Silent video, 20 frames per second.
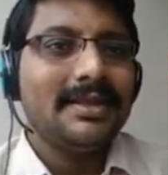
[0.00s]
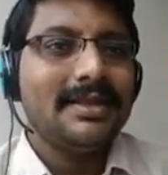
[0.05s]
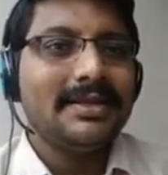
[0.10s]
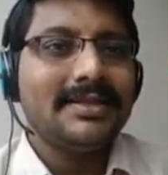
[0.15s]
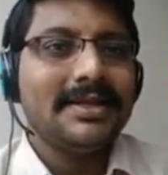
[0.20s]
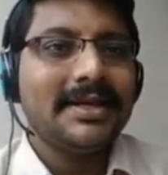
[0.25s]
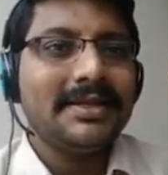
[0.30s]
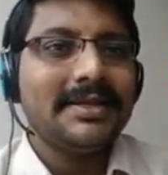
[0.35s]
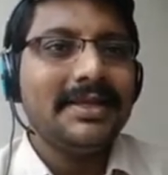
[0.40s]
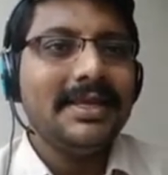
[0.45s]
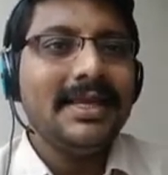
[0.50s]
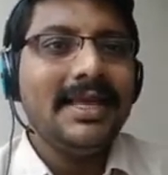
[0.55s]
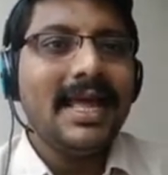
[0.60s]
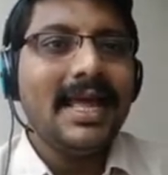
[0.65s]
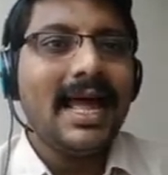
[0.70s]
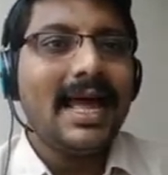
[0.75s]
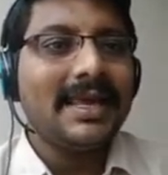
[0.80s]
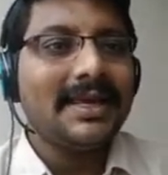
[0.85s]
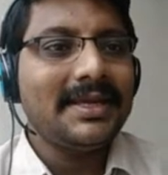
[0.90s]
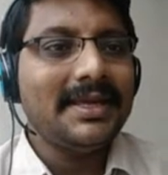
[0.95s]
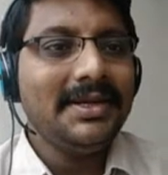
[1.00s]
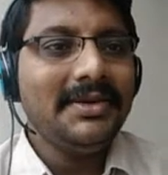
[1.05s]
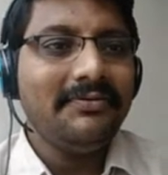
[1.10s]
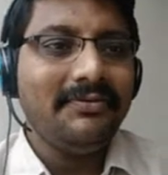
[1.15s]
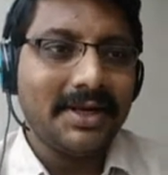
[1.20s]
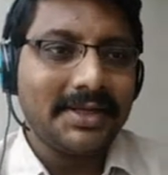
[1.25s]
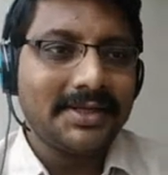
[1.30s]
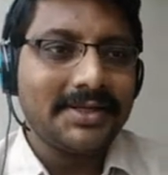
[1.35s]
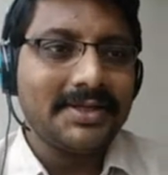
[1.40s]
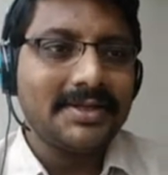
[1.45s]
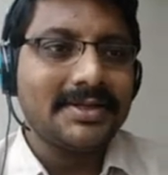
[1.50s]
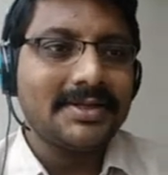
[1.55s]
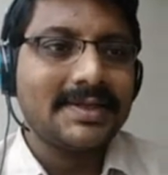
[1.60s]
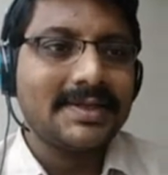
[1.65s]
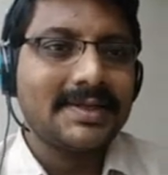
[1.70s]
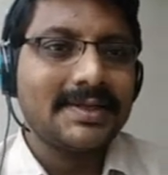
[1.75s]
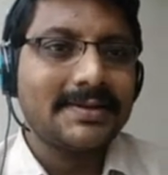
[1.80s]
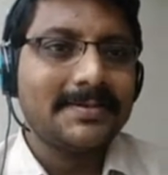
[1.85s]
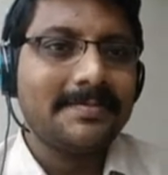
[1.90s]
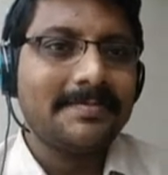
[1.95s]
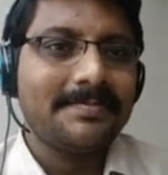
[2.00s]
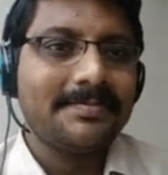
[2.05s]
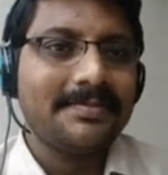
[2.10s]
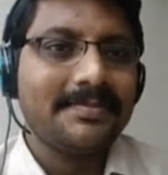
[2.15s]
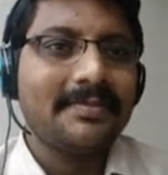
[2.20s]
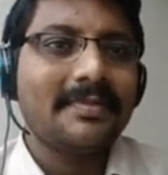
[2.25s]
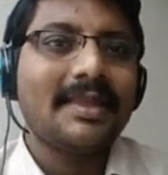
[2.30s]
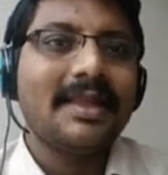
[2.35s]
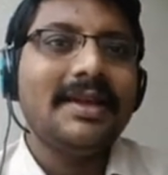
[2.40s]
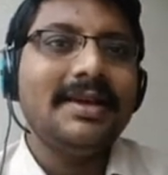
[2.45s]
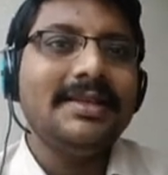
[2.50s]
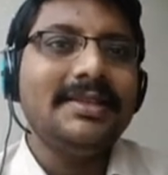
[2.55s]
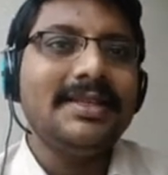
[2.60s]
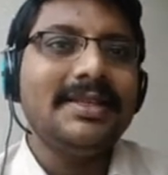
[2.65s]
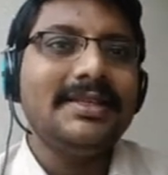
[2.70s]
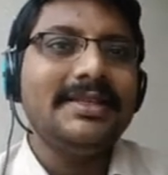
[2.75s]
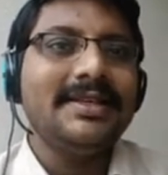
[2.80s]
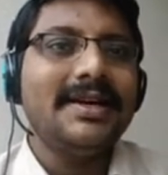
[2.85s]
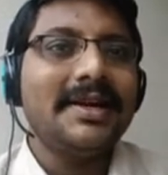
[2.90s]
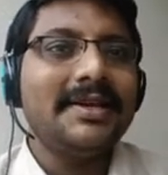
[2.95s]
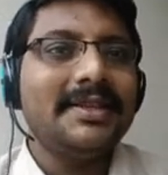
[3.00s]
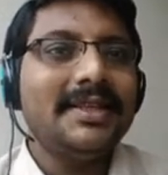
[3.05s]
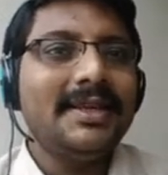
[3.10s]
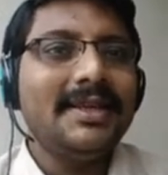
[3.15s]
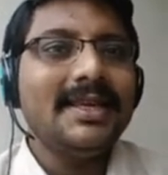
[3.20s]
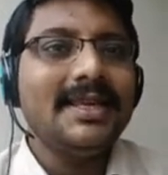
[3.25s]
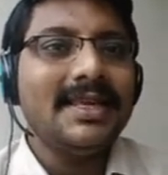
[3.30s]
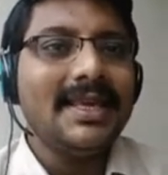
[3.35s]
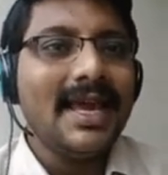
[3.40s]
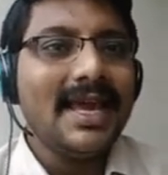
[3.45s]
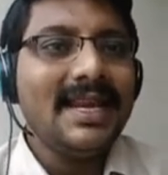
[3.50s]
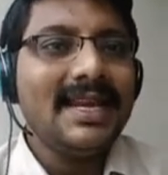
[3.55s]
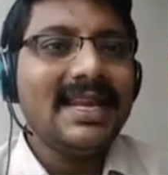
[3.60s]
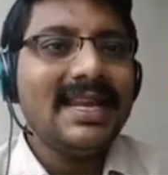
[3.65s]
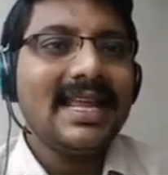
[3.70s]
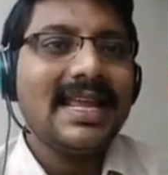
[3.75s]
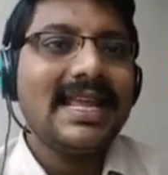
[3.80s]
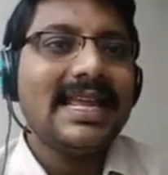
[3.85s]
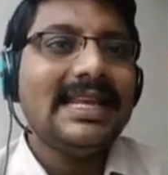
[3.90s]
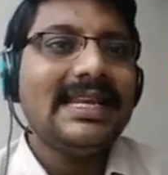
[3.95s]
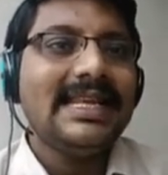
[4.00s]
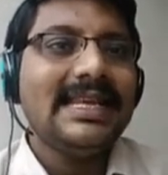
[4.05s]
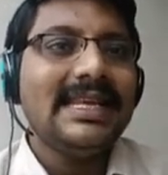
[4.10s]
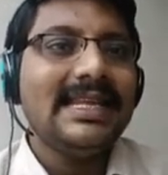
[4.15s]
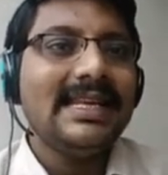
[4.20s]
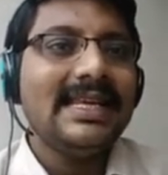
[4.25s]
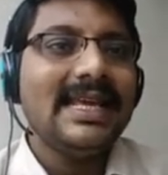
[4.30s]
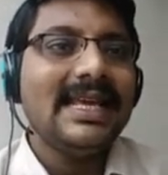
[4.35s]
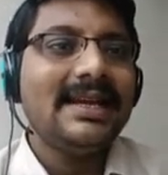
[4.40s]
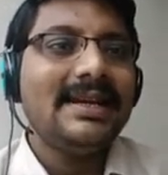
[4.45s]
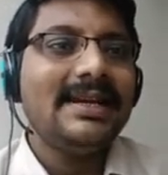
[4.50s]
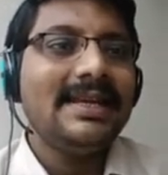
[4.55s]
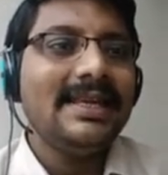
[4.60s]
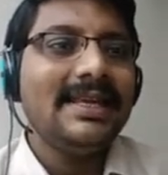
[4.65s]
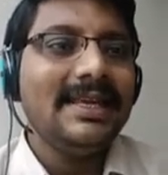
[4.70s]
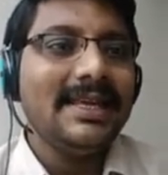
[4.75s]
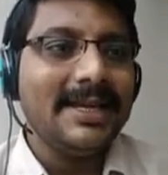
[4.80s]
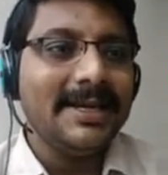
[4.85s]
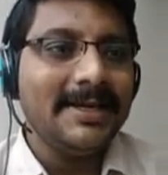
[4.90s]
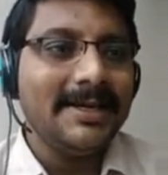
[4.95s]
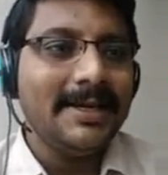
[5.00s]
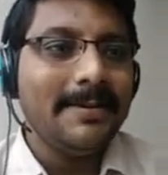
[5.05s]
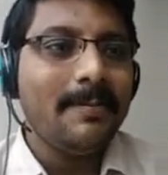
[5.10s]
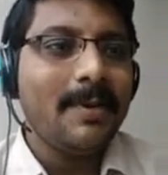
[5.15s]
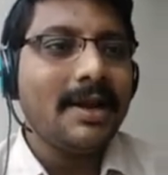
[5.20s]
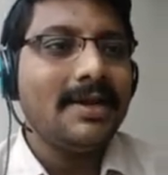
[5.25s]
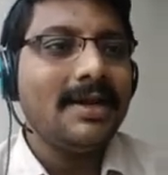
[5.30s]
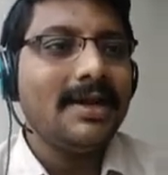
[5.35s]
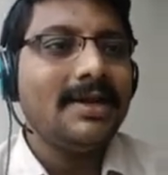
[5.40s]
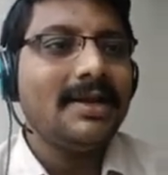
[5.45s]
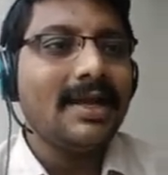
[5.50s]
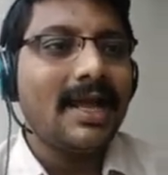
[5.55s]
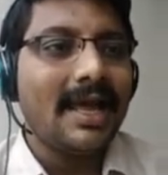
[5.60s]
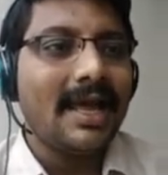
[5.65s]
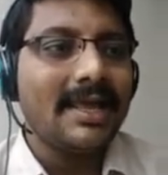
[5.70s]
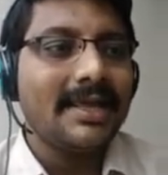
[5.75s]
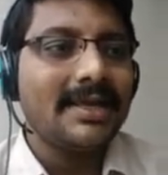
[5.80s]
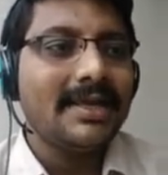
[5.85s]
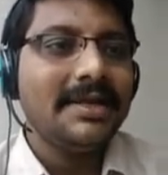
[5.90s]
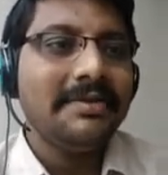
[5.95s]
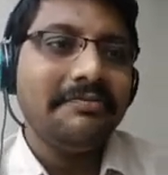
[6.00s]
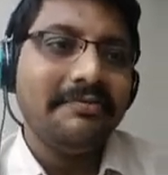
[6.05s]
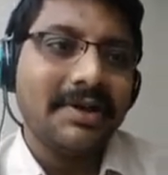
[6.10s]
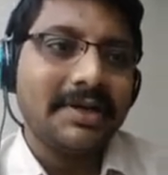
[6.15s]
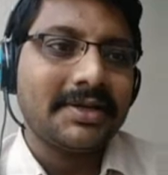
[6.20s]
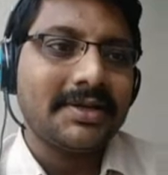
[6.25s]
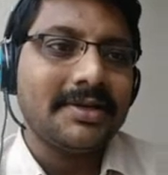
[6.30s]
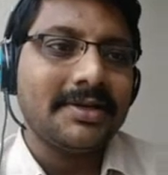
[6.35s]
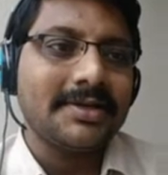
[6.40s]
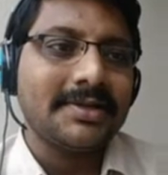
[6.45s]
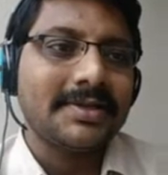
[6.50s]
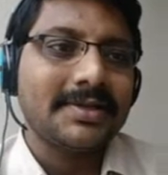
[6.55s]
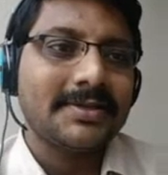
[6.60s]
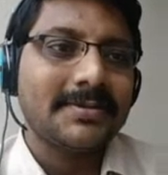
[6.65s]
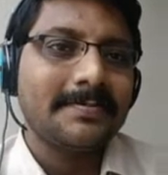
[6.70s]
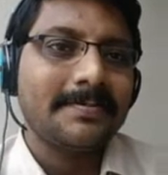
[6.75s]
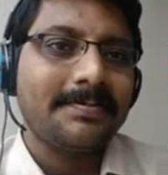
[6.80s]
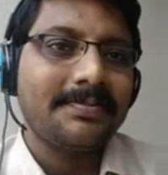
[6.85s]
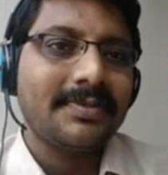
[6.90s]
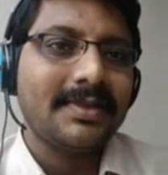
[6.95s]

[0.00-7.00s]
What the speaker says: These are the eigenvectors. These are the n linearly independent eigenvectors.